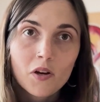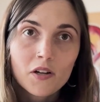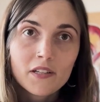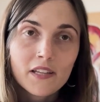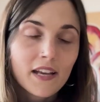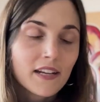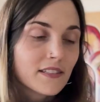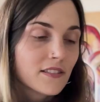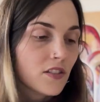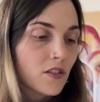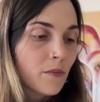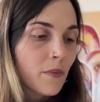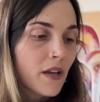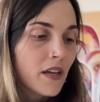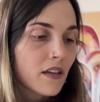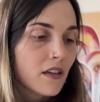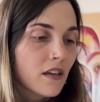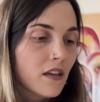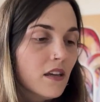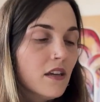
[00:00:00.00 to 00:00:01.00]
podcaster
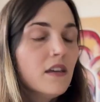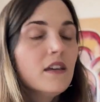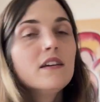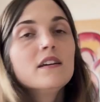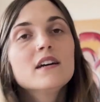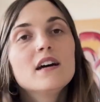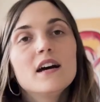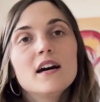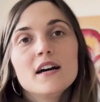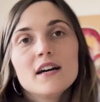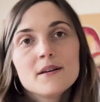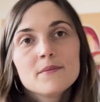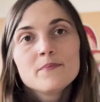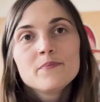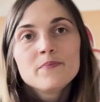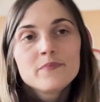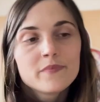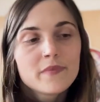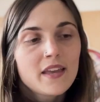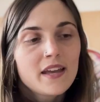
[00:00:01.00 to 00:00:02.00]
mic,
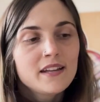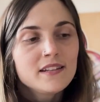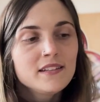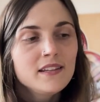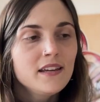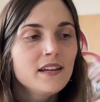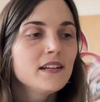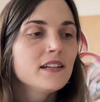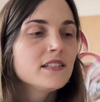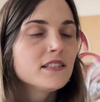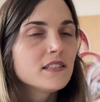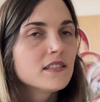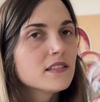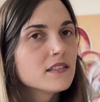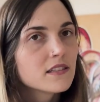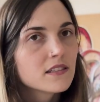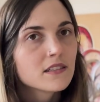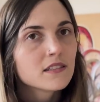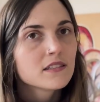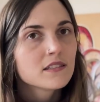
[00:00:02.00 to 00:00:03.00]
and yeah,
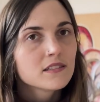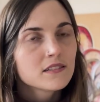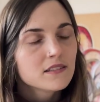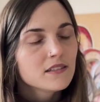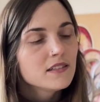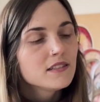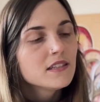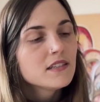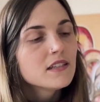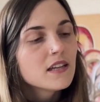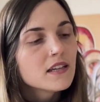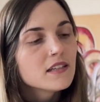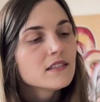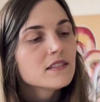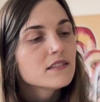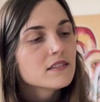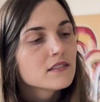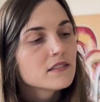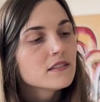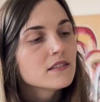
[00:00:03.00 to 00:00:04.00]
it's a
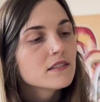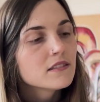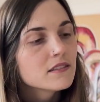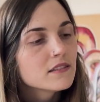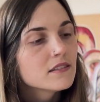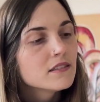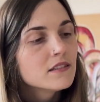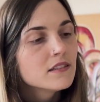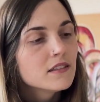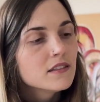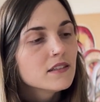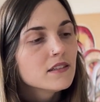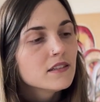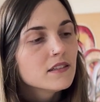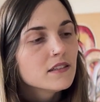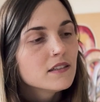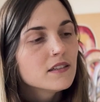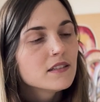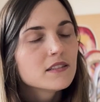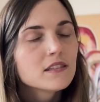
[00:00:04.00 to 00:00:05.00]
nice
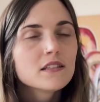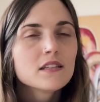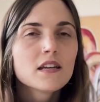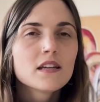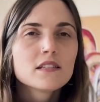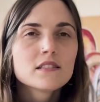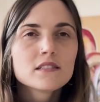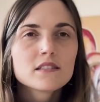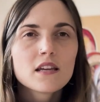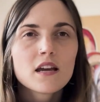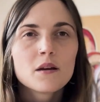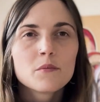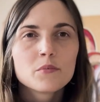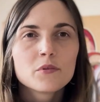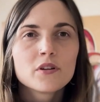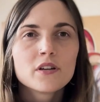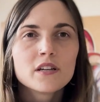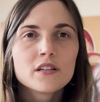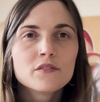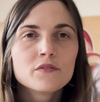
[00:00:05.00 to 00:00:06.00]

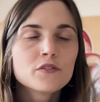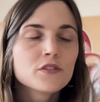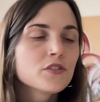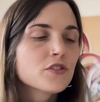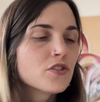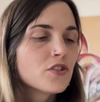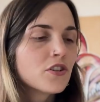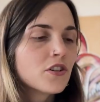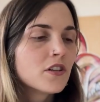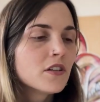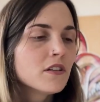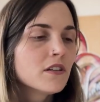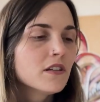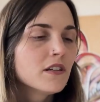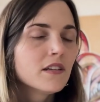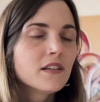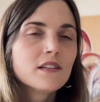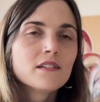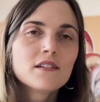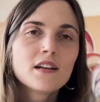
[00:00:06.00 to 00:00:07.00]
upgrade for sure.
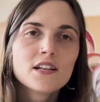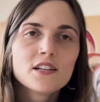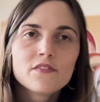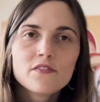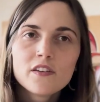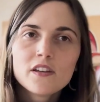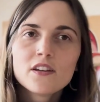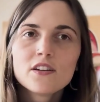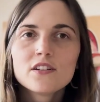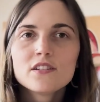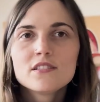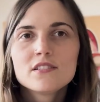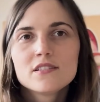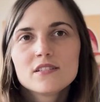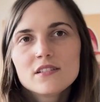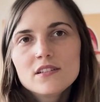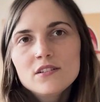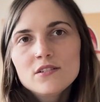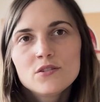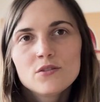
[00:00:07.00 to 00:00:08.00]
I figured,
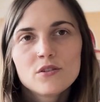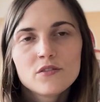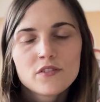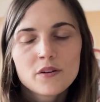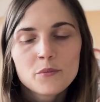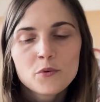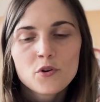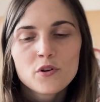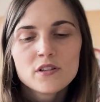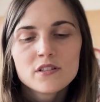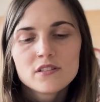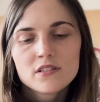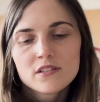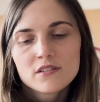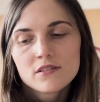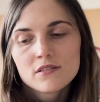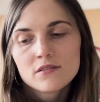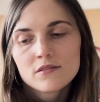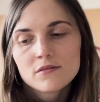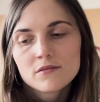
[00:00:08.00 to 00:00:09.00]
if I'm going
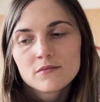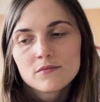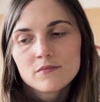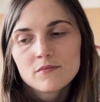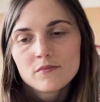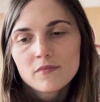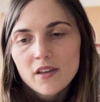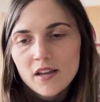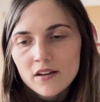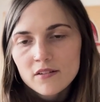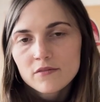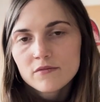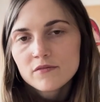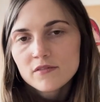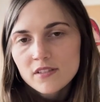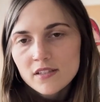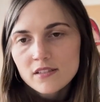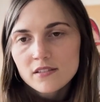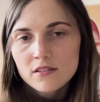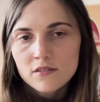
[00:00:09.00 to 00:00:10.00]
to
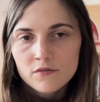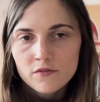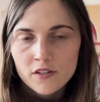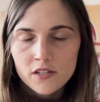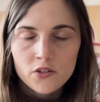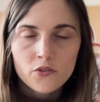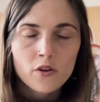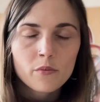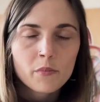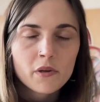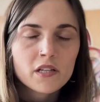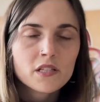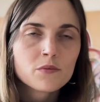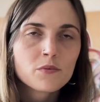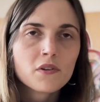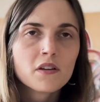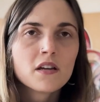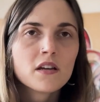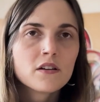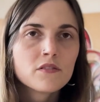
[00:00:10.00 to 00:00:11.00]
have decent video, I might
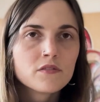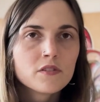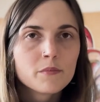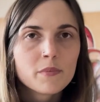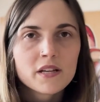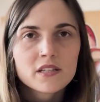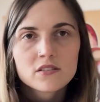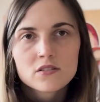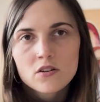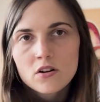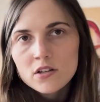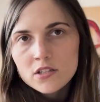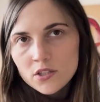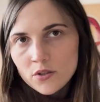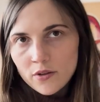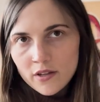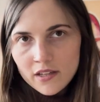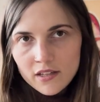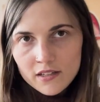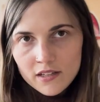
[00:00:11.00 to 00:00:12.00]
as well have the best
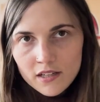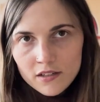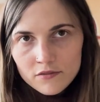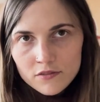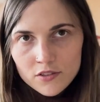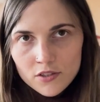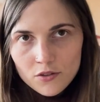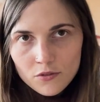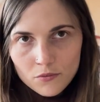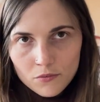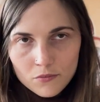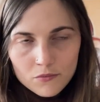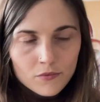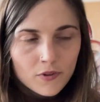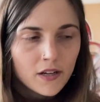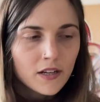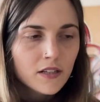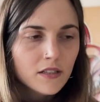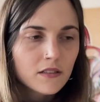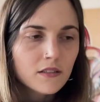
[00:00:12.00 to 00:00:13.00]
audio I can have too,
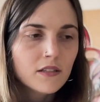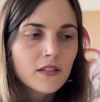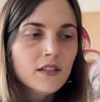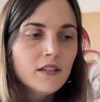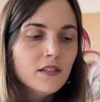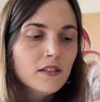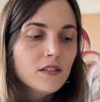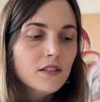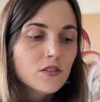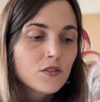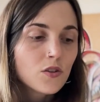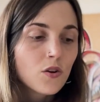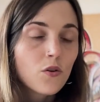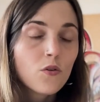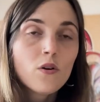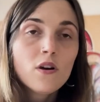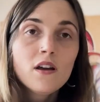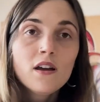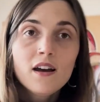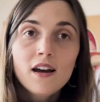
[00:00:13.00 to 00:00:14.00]
right?
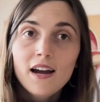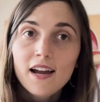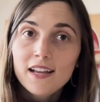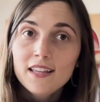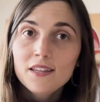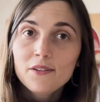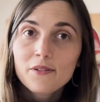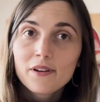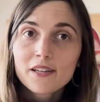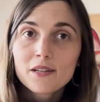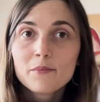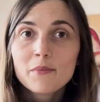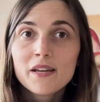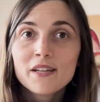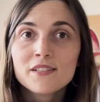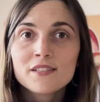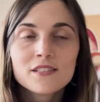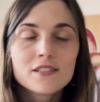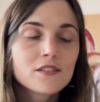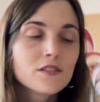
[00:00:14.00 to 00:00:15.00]
So highly
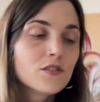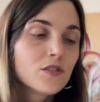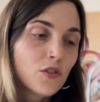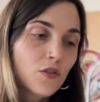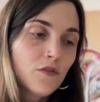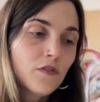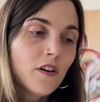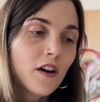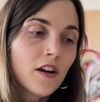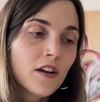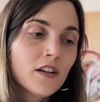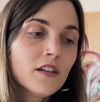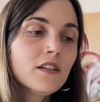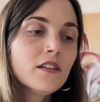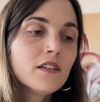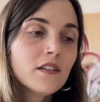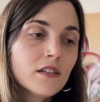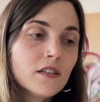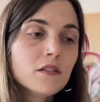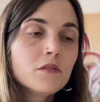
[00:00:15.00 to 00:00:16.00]
recommend. So far,
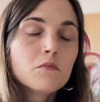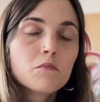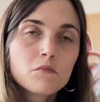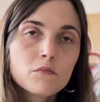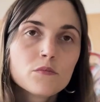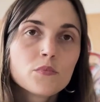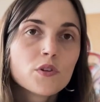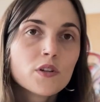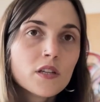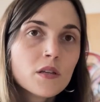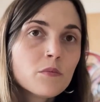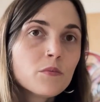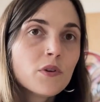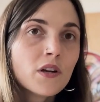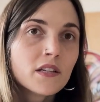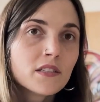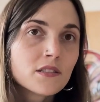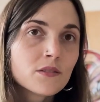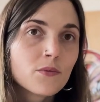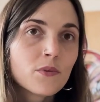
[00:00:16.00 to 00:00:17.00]
pretty
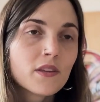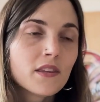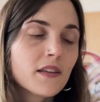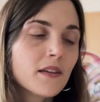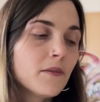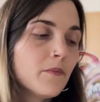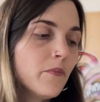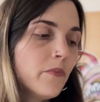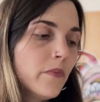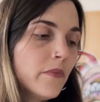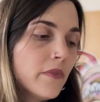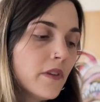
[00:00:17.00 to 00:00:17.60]
impressed with it.